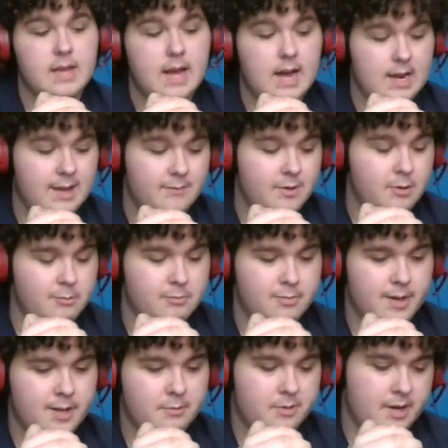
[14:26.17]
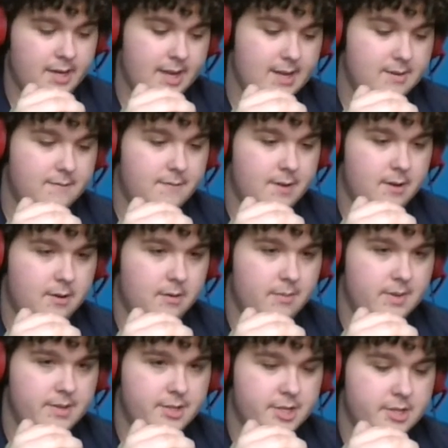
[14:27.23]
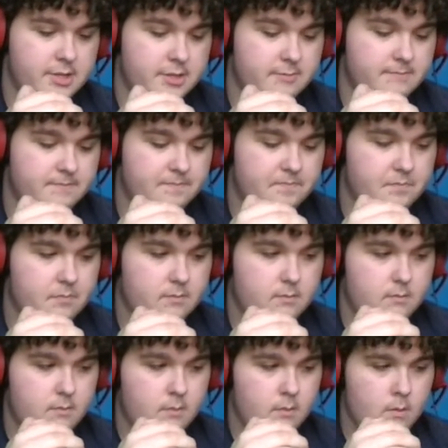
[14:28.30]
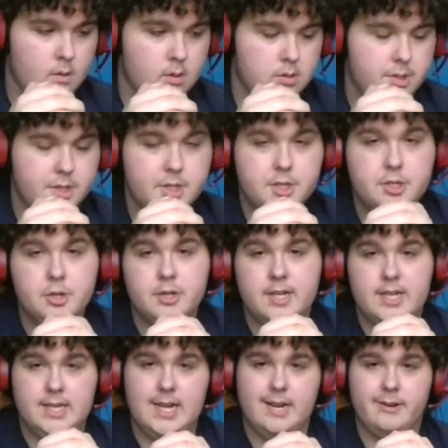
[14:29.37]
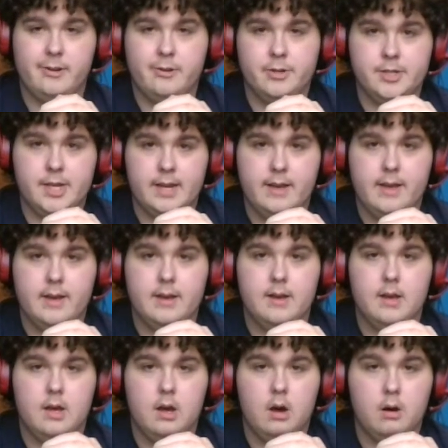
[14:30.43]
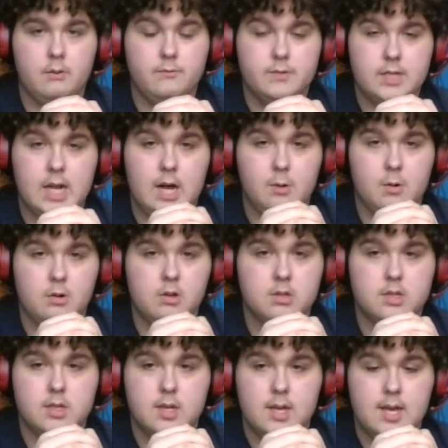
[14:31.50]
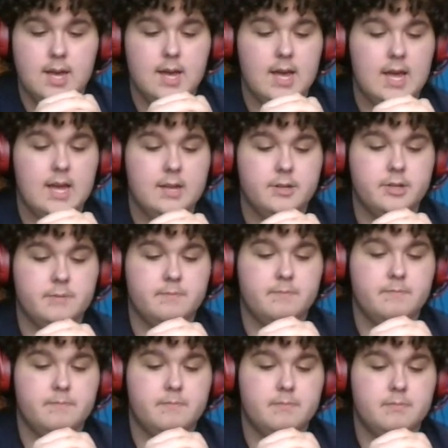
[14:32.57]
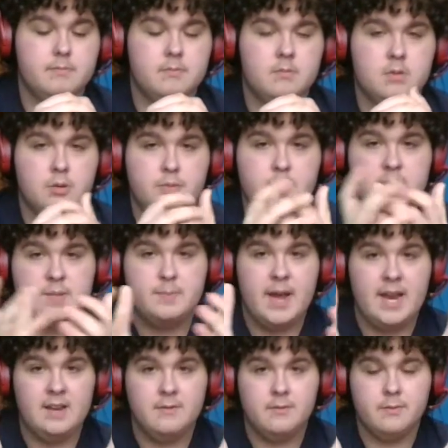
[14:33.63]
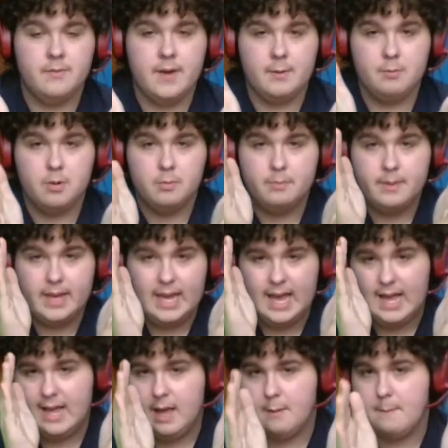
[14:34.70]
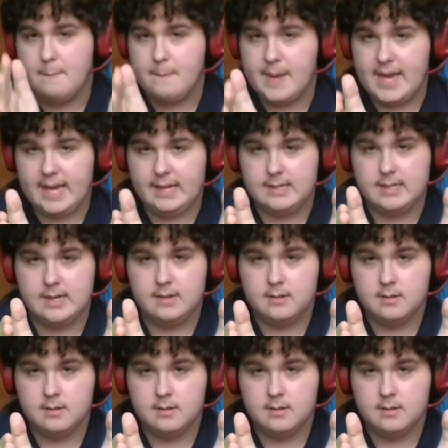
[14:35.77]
And if you really want to get into film and just study the technology of Star Wars, just the perspective of it will be amazing.